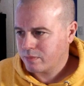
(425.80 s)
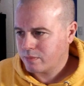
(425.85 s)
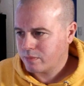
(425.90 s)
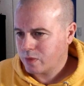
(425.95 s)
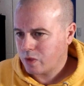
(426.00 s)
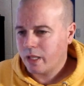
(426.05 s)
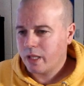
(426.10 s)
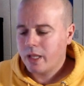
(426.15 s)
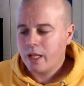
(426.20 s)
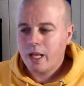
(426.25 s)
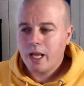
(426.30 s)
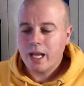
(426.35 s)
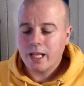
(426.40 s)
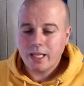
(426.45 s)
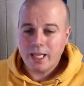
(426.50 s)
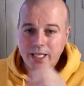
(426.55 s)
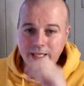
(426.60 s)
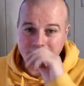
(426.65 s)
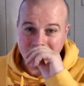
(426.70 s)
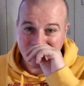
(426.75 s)
right?
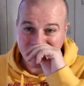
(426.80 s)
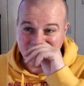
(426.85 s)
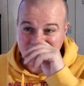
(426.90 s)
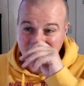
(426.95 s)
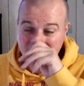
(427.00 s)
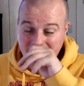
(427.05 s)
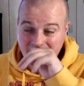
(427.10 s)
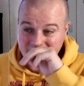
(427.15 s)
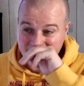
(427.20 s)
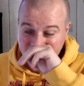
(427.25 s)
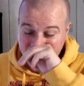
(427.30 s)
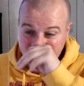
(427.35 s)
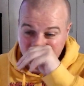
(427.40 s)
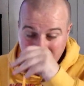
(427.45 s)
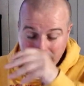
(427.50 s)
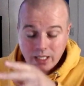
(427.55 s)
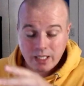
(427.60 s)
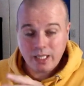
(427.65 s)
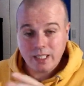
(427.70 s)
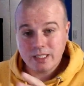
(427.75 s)
And that's
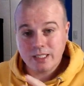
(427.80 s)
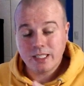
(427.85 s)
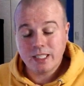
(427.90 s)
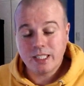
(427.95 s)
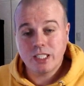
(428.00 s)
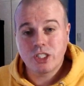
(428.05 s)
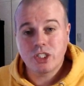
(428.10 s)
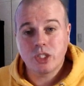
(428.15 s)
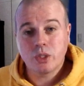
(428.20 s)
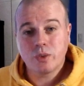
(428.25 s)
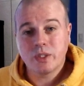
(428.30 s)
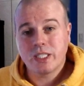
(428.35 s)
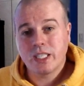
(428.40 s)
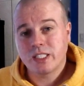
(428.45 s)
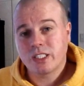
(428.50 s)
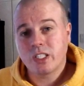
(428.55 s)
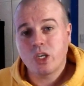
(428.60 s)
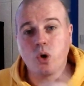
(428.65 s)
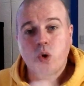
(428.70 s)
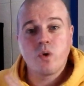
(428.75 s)
the issue. He
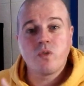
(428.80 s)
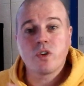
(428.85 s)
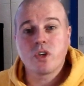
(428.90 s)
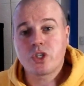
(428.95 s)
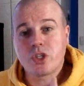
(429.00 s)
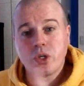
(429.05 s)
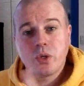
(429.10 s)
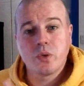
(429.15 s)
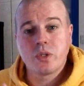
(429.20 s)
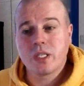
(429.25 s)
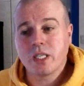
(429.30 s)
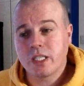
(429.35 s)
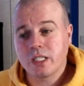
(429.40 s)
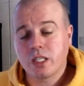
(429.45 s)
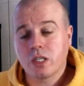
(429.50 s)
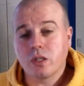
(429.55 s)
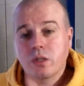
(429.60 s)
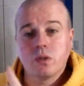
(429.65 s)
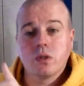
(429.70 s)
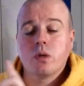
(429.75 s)
says he overshoots it and he's
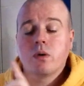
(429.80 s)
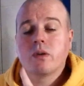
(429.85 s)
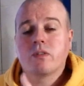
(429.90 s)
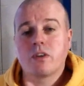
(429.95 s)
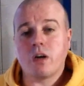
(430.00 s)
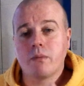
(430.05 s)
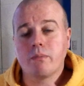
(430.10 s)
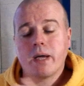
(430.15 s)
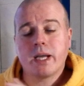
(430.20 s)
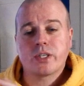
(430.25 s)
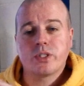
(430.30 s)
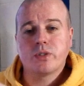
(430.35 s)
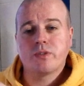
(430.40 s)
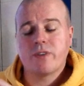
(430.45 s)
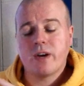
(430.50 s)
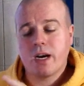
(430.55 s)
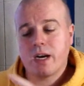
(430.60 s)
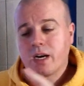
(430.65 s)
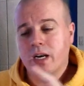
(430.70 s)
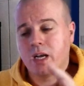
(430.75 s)
like, oh no, I've gone back too
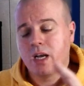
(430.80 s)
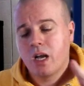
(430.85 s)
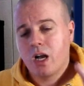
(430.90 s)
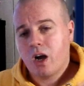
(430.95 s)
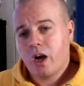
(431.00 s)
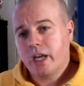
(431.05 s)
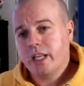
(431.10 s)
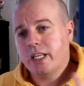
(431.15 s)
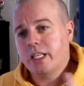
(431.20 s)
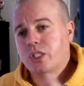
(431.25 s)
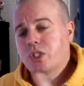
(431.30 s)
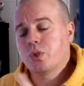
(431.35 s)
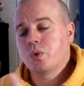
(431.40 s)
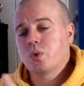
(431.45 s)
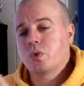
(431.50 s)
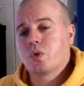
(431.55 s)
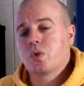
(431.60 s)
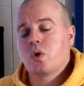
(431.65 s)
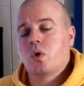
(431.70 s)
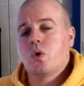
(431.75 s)
far. I need
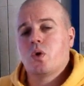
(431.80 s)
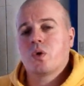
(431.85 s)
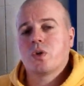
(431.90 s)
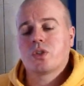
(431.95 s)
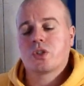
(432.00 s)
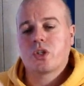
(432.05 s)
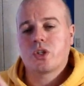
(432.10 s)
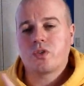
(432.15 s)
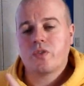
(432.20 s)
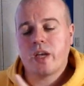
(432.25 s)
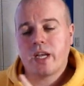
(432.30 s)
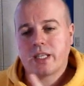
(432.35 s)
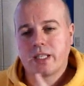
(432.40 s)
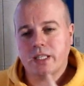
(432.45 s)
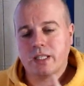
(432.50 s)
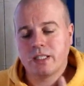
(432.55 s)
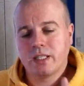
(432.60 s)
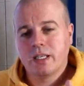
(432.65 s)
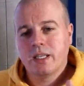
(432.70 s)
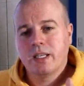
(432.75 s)
to course correct,
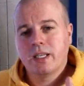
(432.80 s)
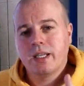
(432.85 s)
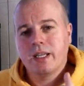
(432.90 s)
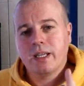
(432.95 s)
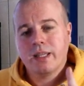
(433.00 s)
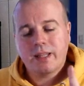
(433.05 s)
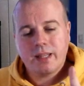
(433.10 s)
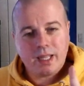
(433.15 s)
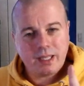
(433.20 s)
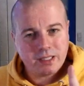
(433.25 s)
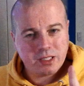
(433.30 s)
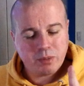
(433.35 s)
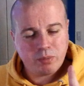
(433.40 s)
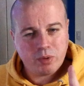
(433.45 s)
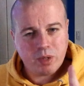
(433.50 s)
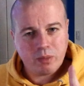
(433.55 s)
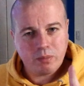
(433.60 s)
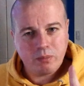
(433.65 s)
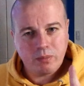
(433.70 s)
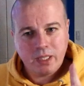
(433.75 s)
and that's the
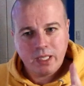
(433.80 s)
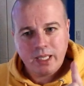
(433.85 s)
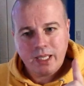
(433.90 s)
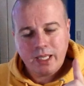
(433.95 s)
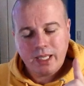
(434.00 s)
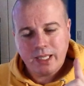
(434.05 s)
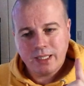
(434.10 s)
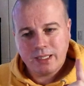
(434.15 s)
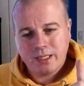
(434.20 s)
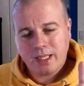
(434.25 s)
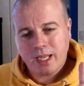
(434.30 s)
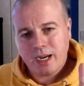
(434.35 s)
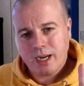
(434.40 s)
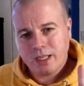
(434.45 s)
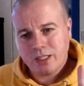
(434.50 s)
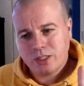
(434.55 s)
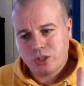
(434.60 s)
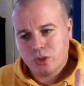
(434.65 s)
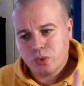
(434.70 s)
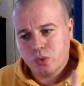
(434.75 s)
problem. He
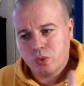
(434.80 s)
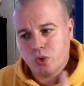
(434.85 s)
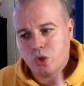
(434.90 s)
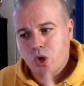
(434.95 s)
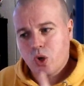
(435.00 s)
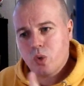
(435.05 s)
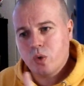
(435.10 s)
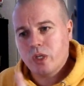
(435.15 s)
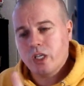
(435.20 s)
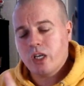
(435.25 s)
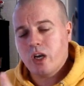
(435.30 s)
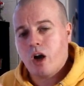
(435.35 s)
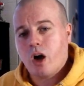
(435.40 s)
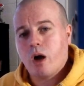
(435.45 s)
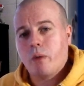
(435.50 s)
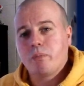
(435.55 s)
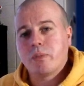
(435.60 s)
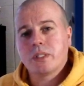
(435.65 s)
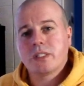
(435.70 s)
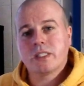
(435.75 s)
starts to go the
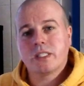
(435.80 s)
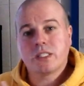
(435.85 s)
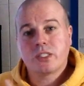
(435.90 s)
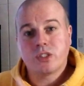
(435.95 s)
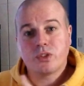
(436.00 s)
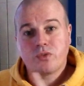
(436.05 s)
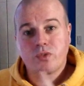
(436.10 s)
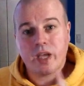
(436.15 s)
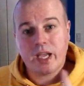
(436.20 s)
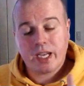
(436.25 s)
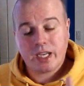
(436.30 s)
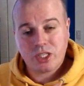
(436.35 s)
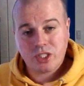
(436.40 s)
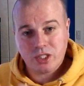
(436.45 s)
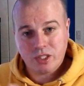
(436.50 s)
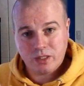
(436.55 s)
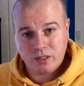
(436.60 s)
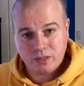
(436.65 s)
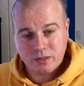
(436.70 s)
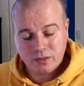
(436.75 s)
opposite
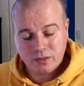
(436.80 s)
direction.